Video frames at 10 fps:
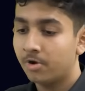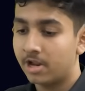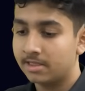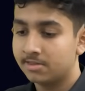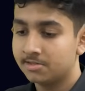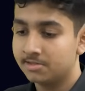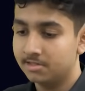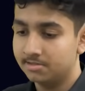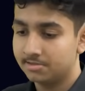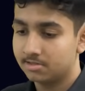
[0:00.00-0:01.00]

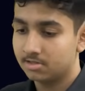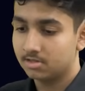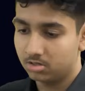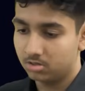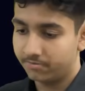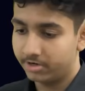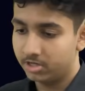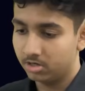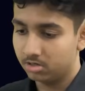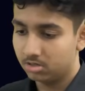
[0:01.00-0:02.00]
parentheses over
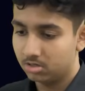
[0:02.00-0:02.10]
here.